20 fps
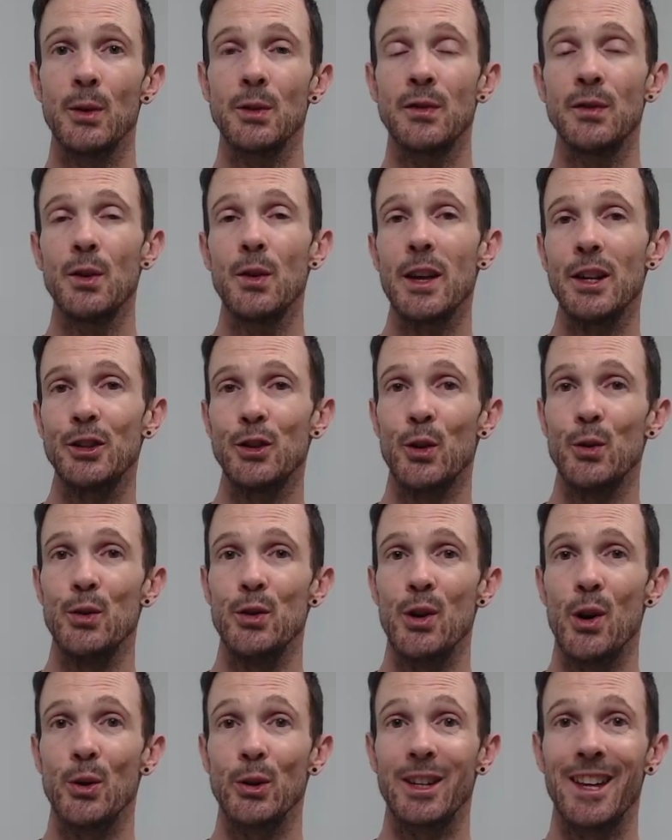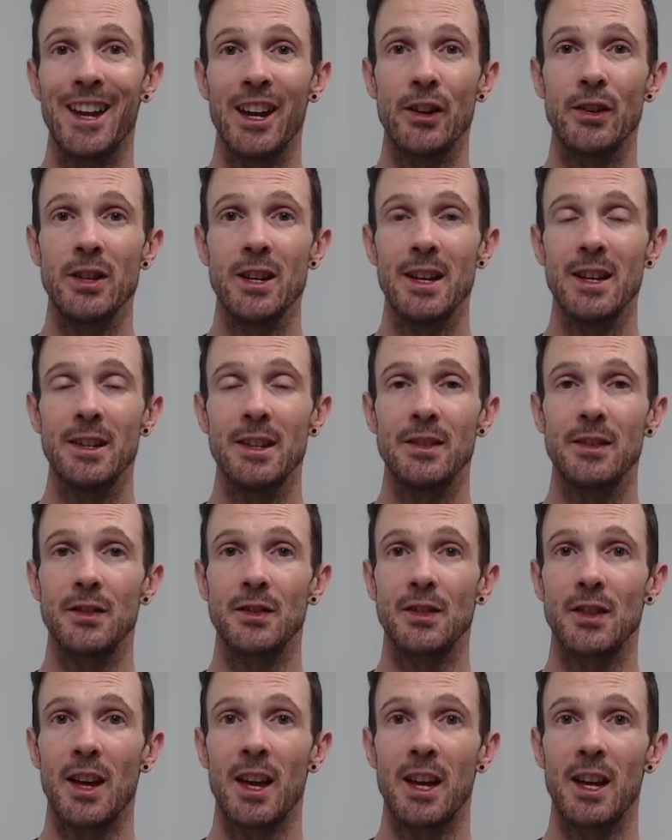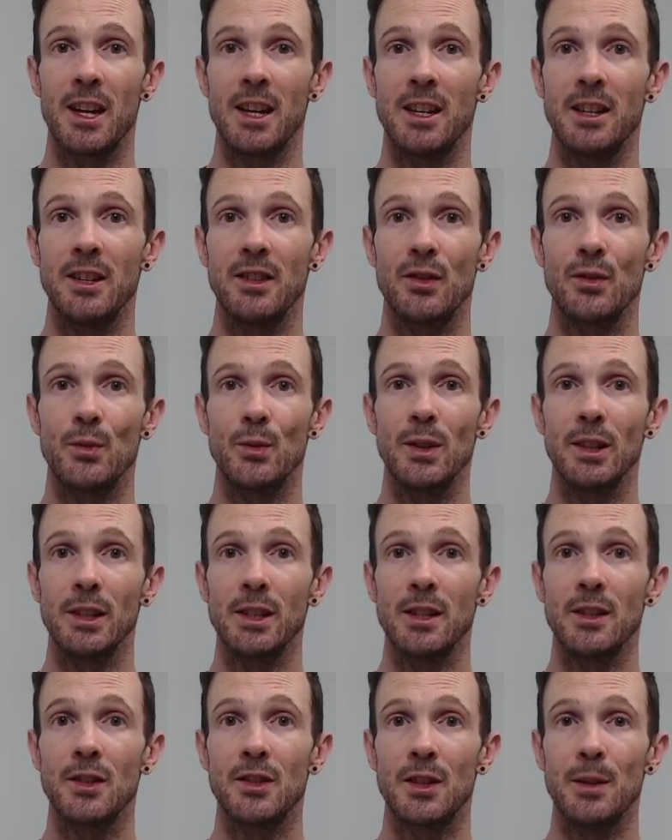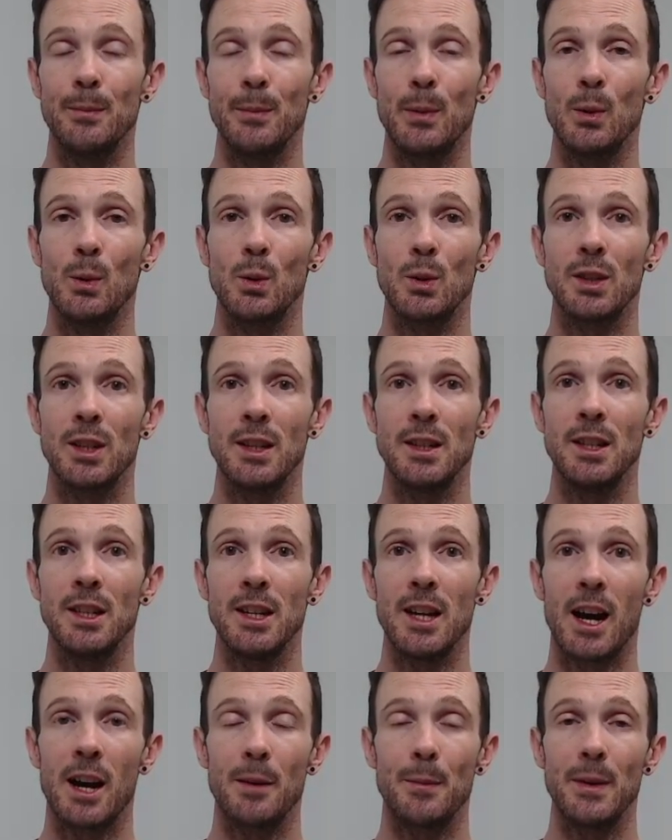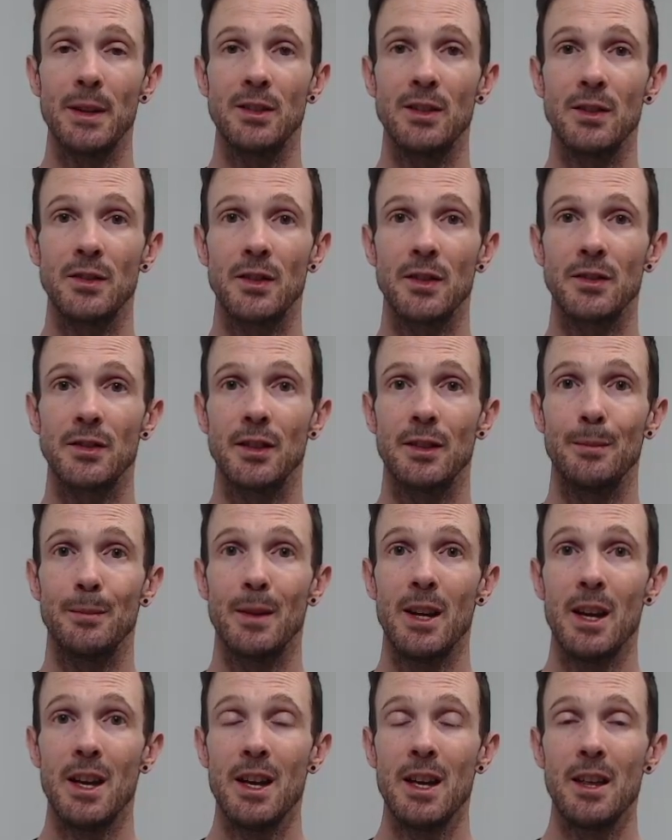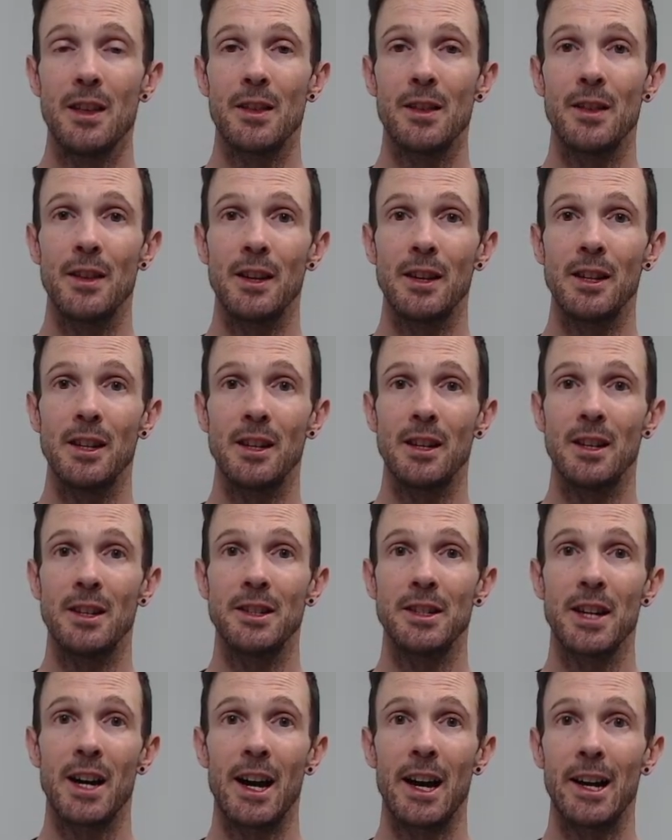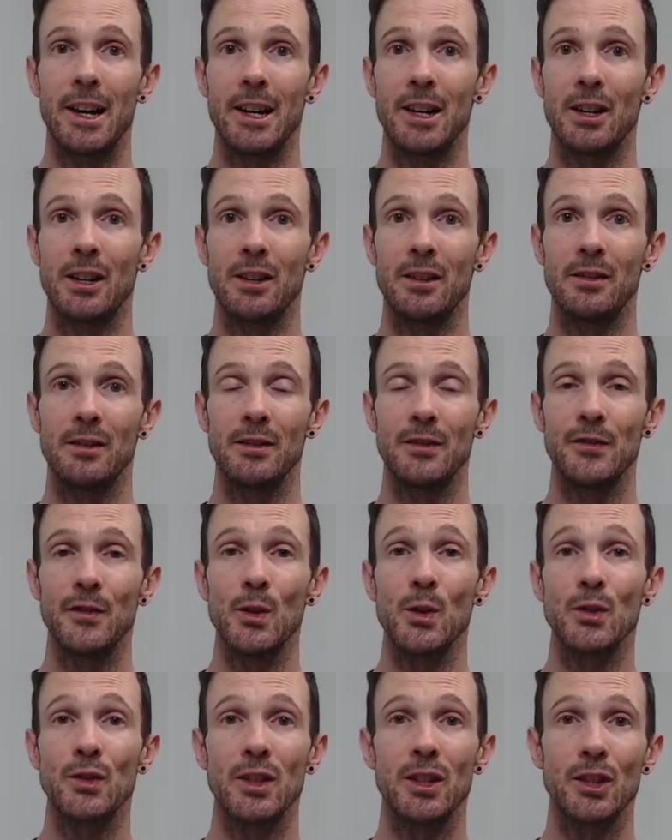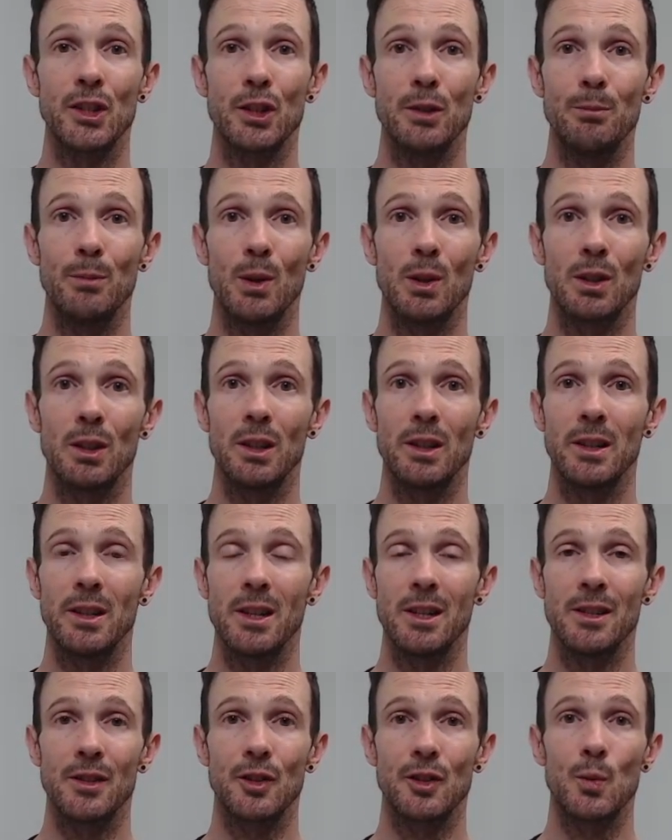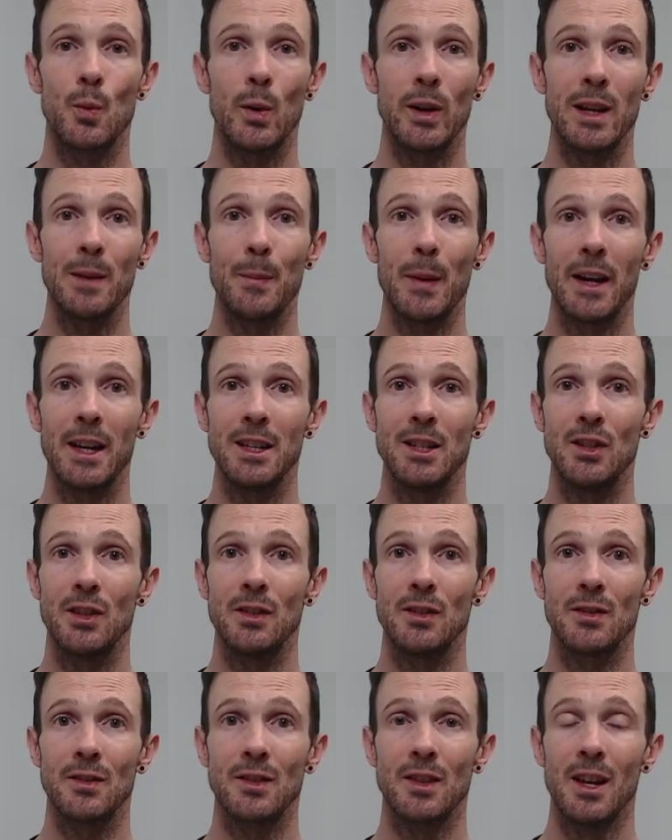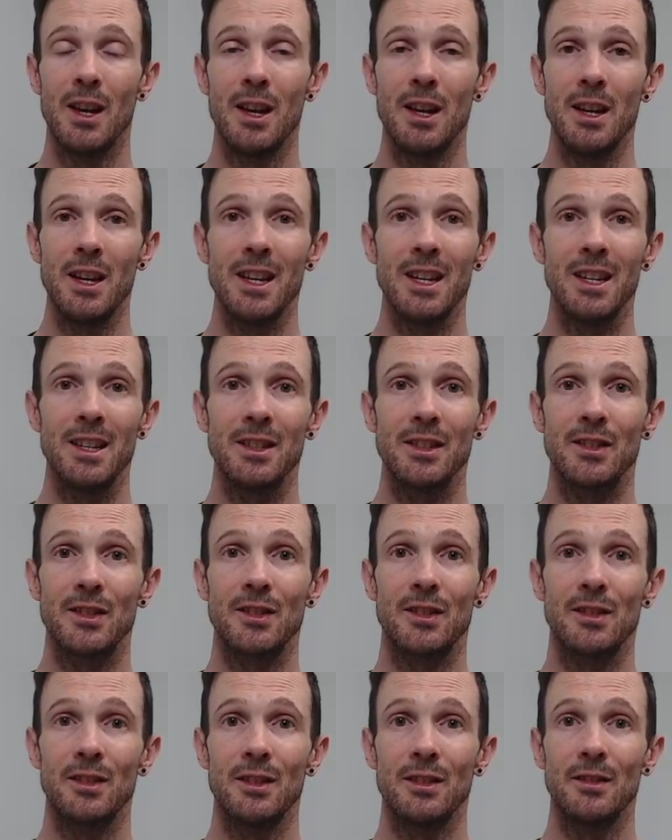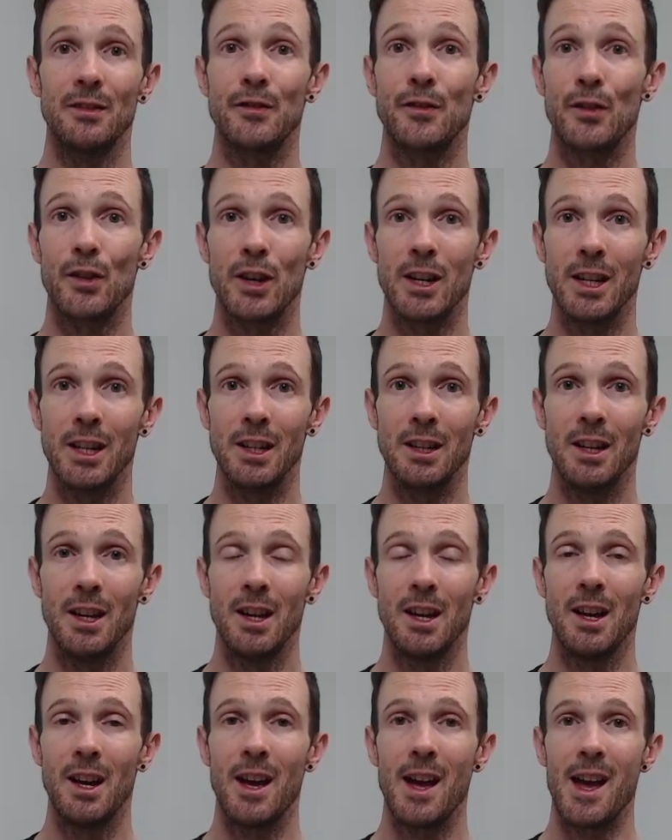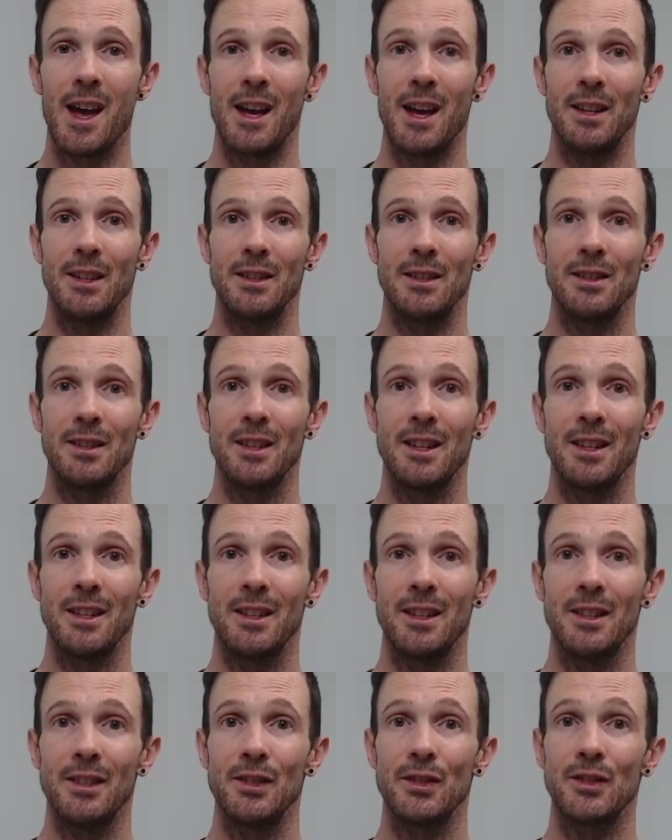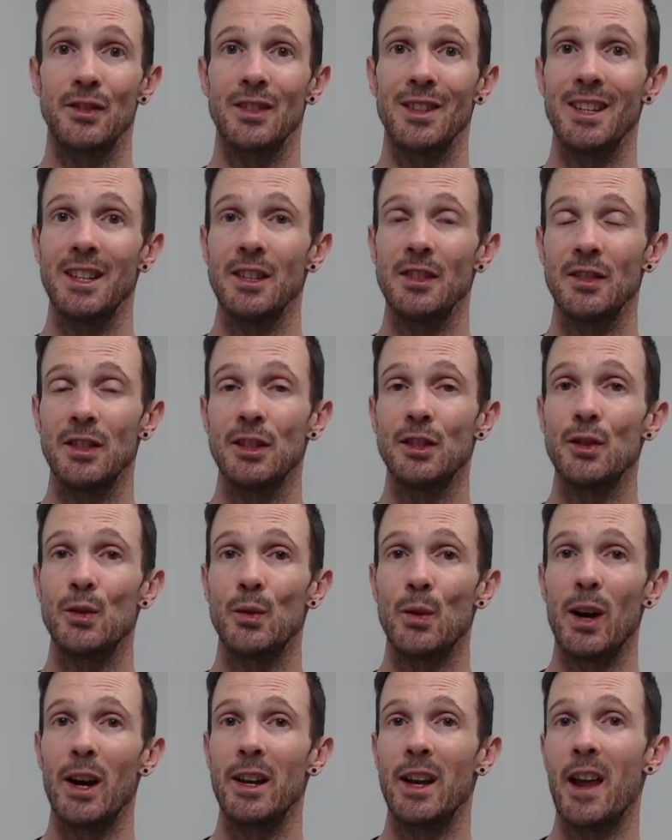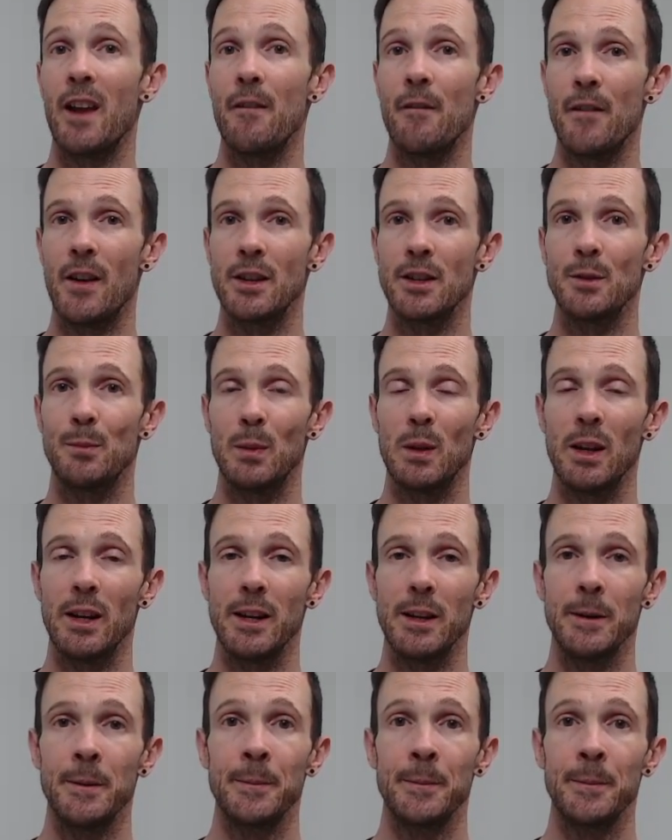of you that don't know, Cairn is a really simple TTRPG system. The entire first edition booklet is 20 pages, it's free, and it is easy to run and fun to play.